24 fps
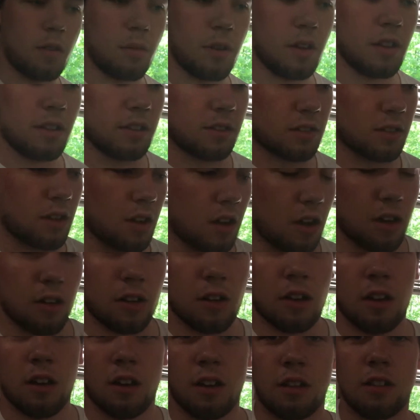a bit that's gone
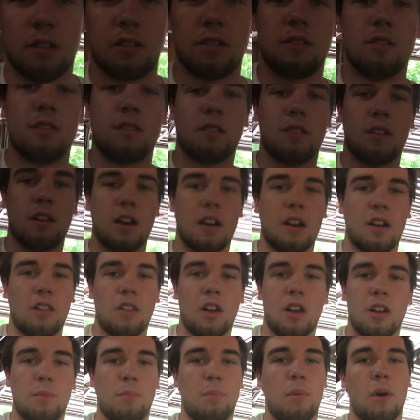on. A
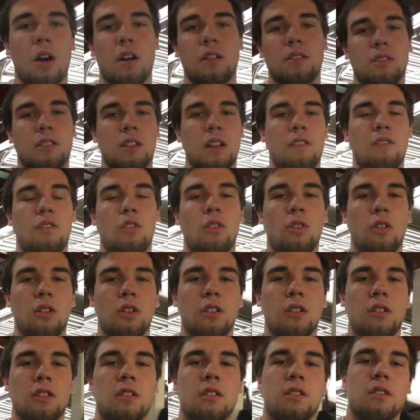lot of parts that I've
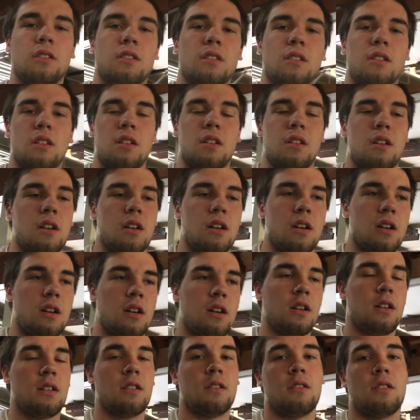ordered,
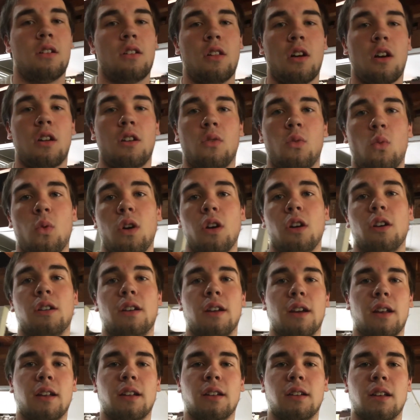a lot of work
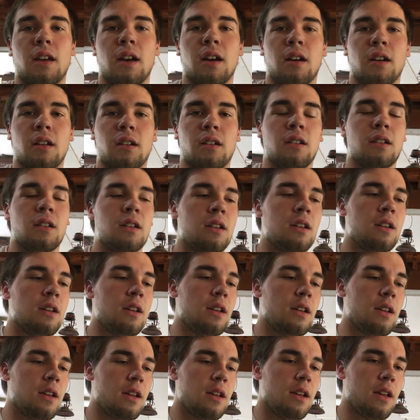getting done,
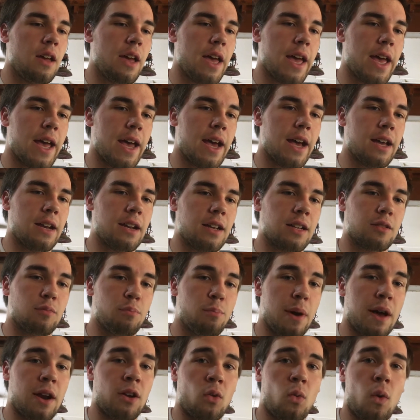and it's
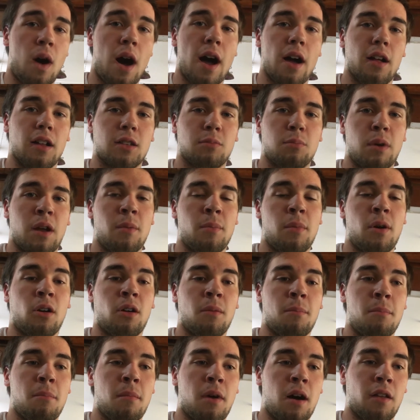been a while. It's been about a
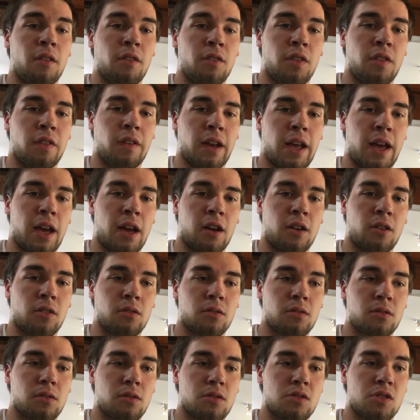month now.
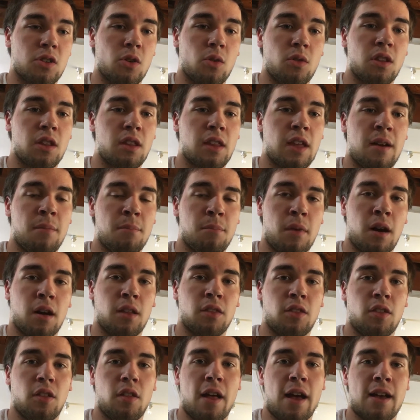So within that
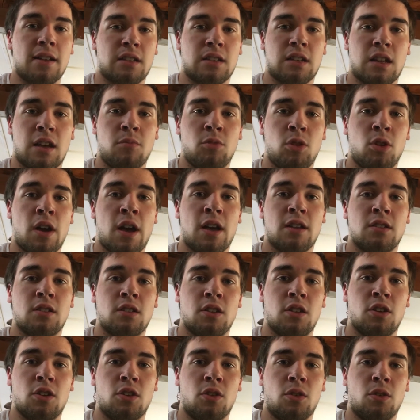month, the last time you guys
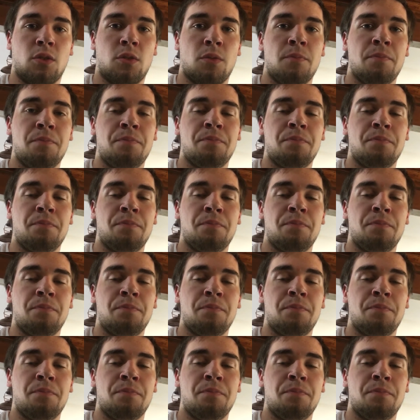knew